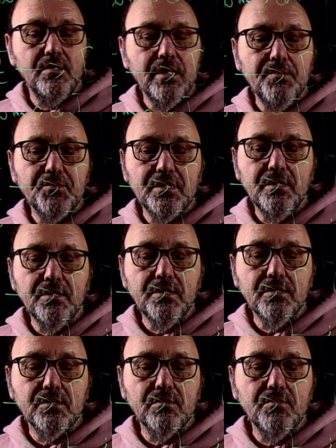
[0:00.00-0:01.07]
epsilon,
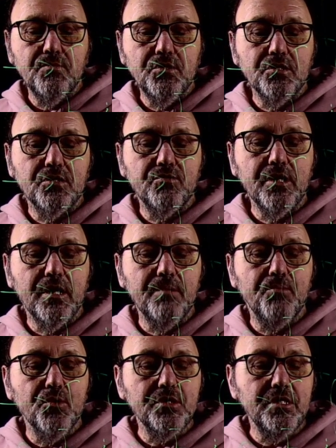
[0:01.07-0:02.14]
so which is strictly
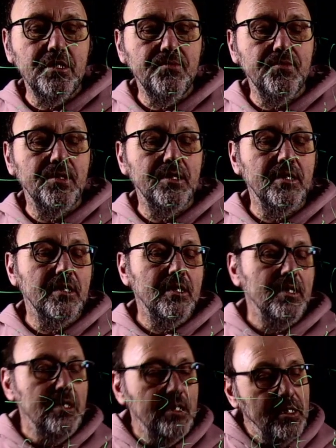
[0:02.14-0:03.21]
positive,
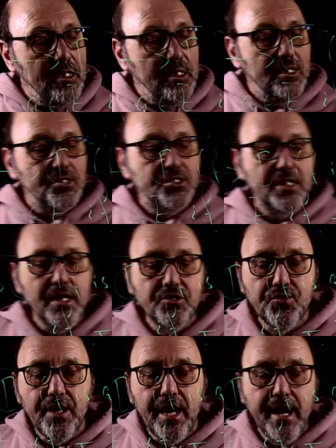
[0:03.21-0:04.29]
such
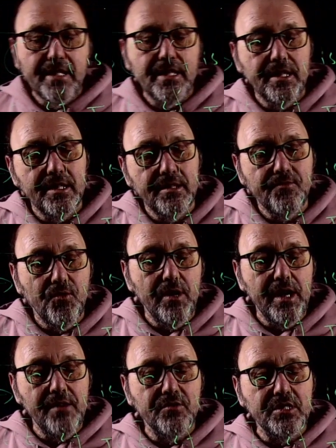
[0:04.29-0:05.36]
that for
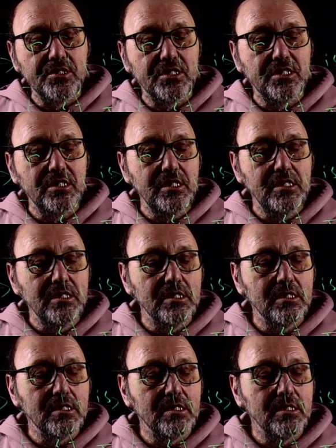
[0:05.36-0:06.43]
every z
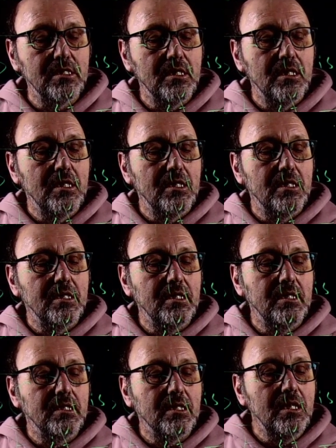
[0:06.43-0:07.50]

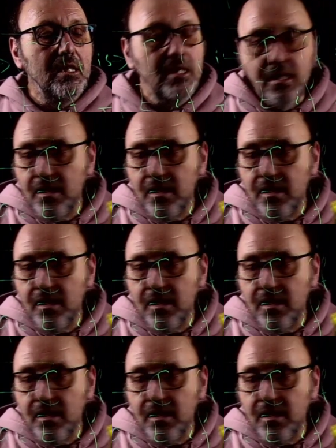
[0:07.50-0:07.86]
in E,